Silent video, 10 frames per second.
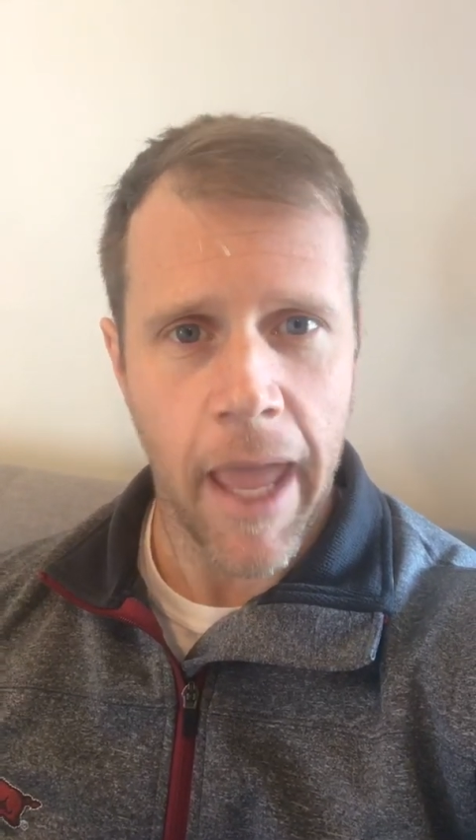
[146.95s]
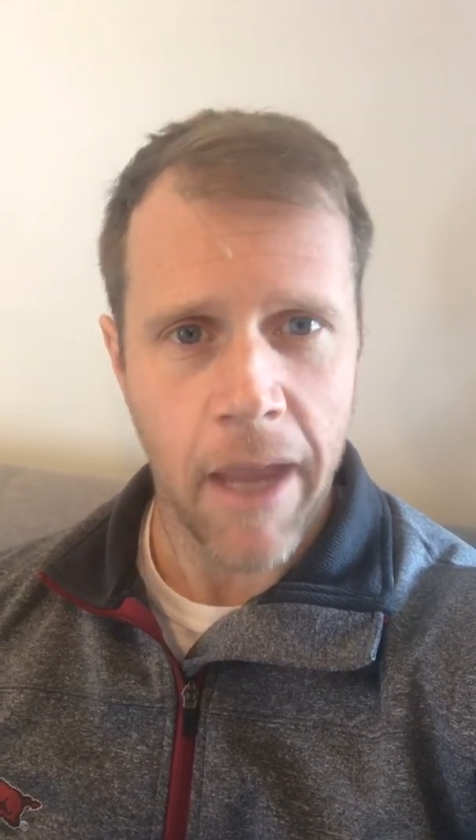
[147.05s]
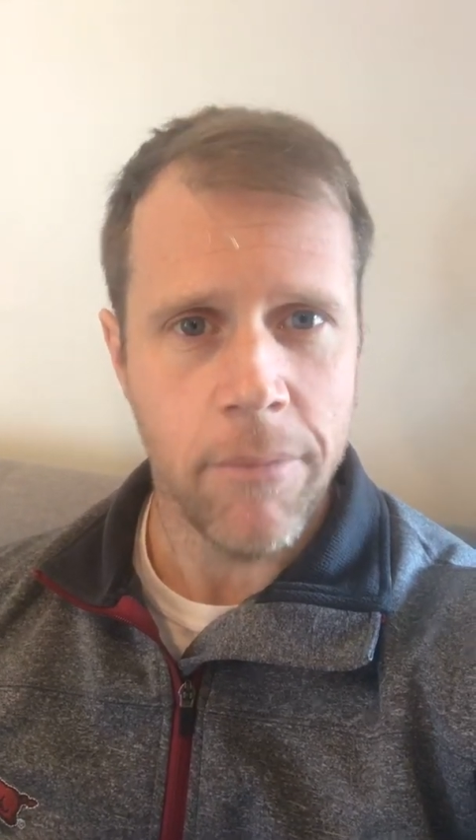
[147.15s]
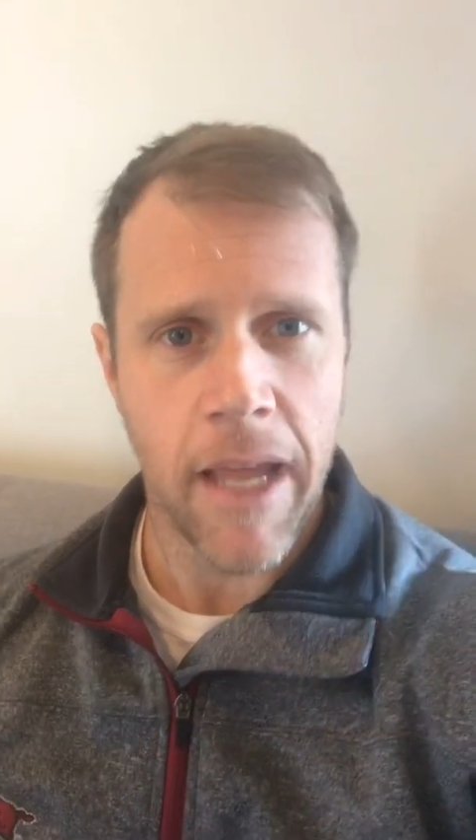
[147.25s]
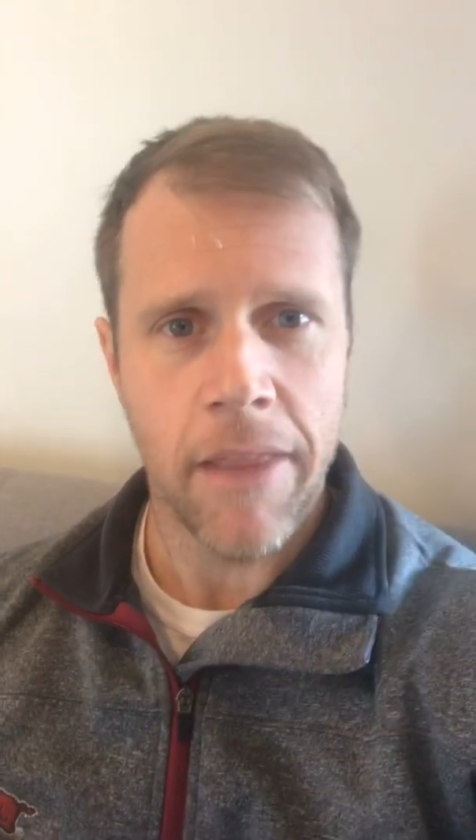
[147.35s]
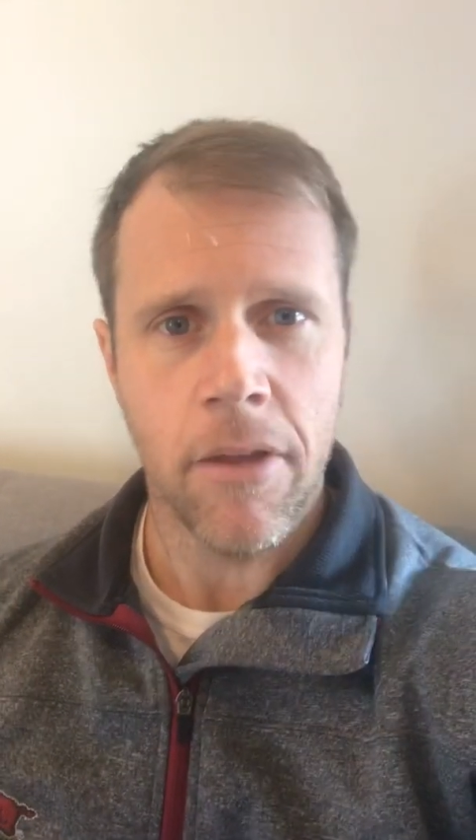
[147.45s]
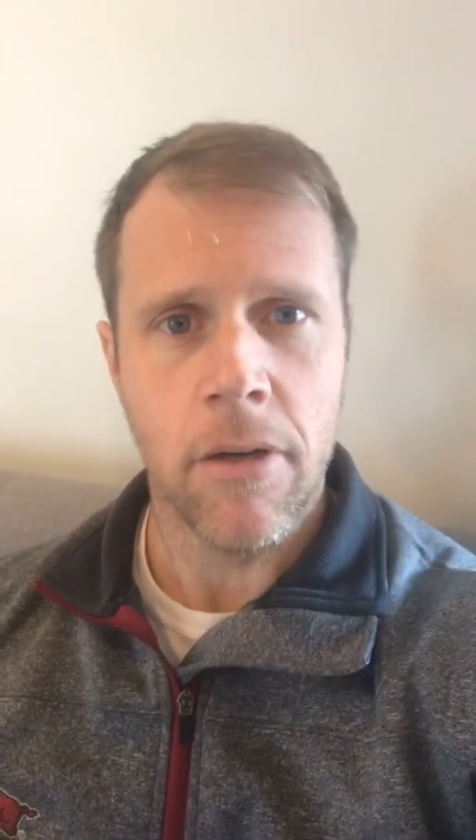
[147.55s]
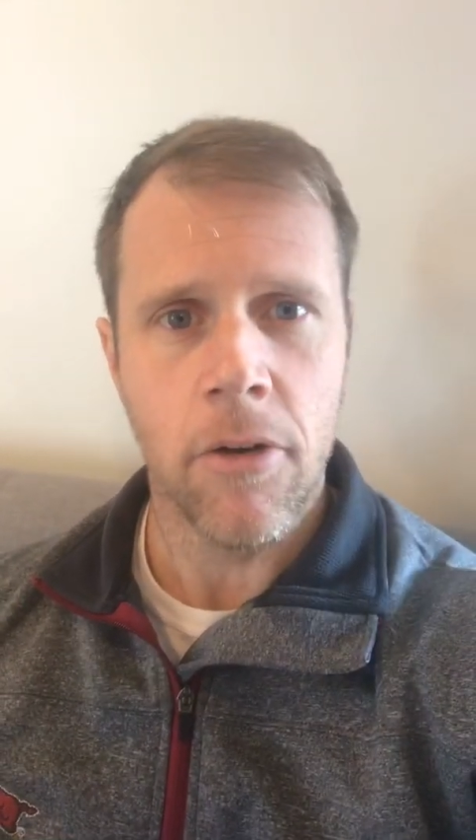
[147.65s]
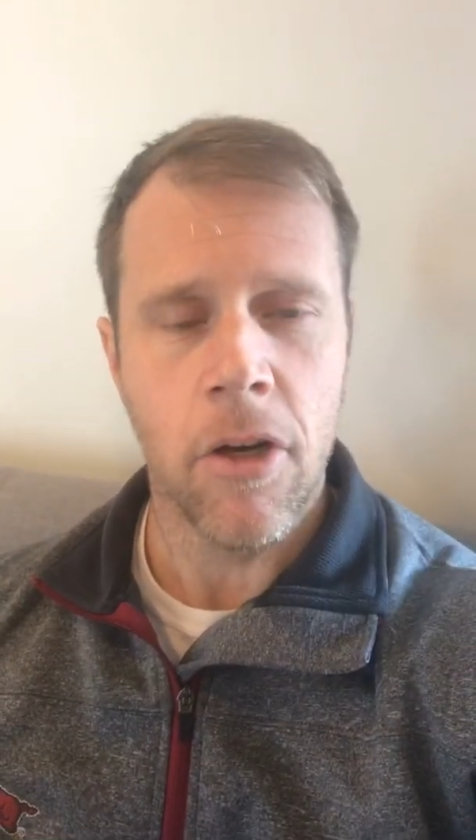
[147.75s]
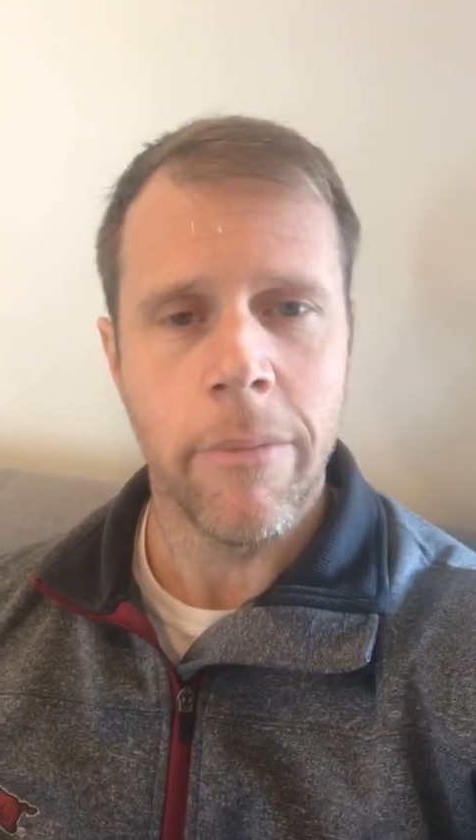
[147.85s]
aimed at the
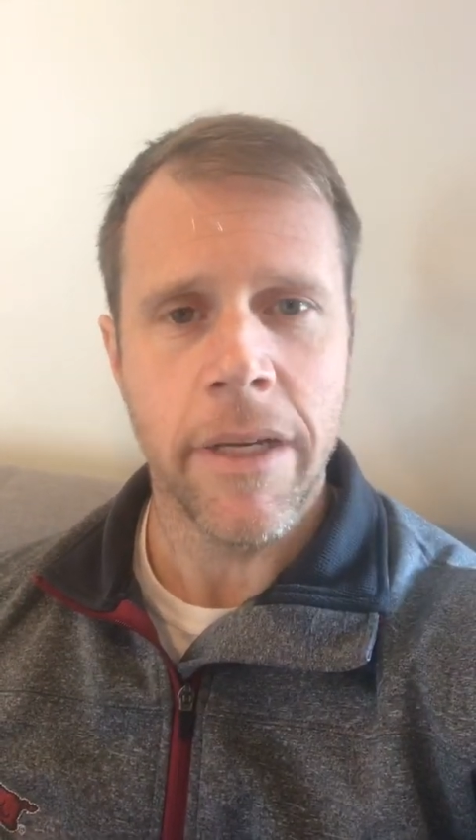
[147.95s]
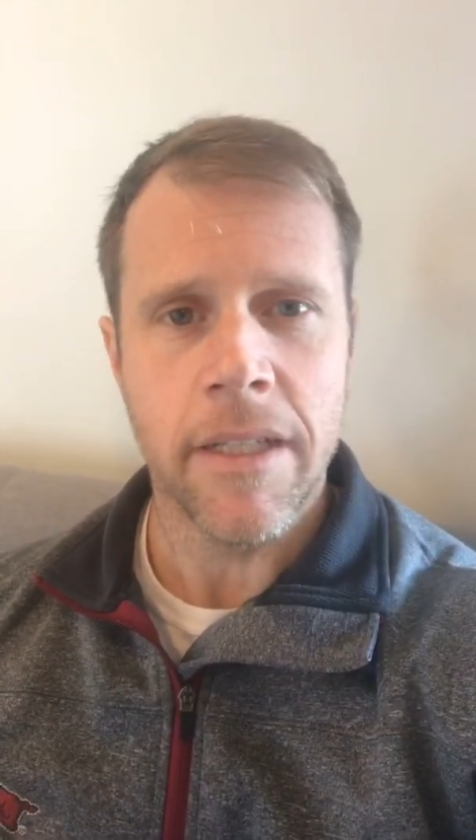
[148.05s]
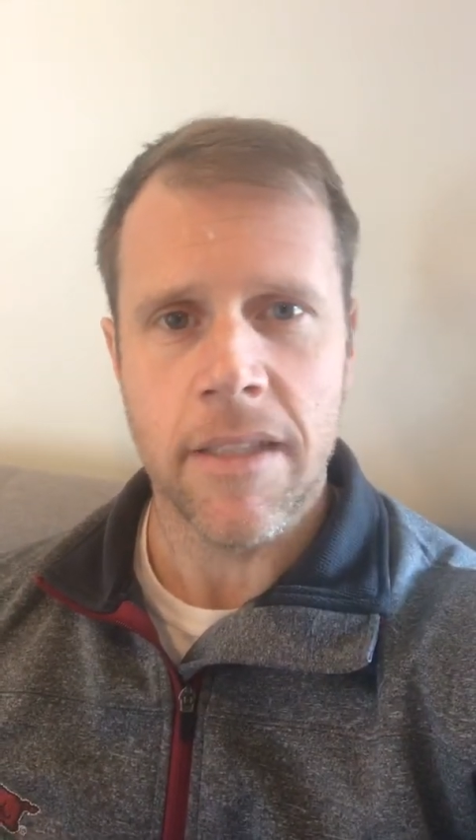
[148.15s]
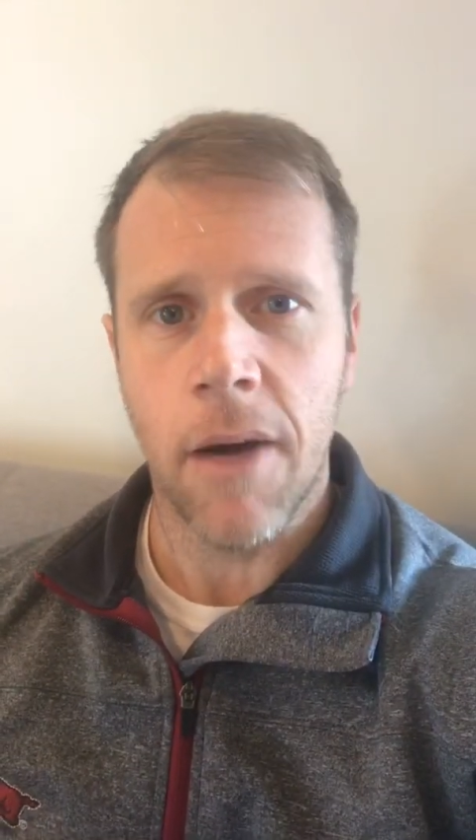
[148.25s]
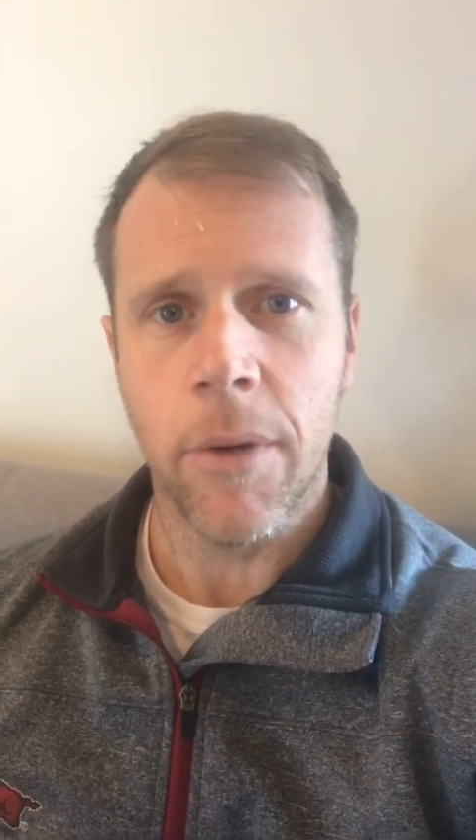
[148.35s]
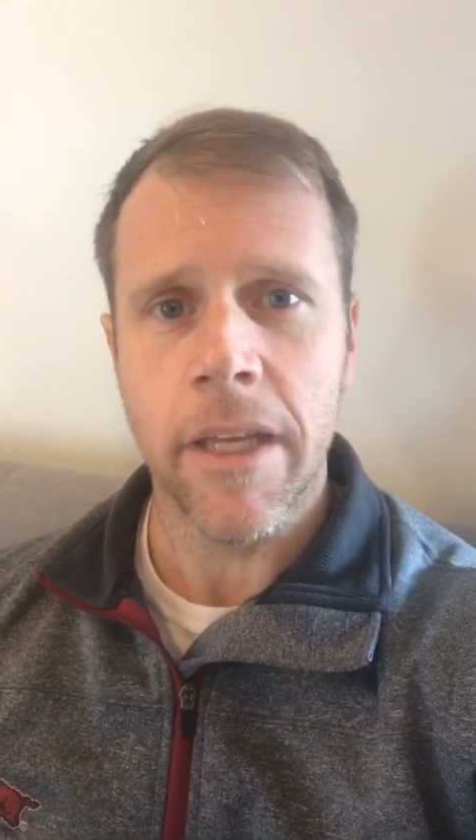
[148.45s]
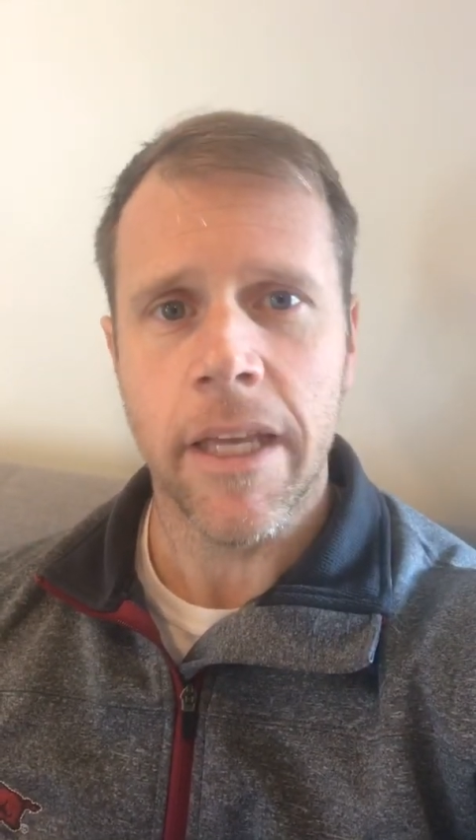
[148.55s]
groom because I want to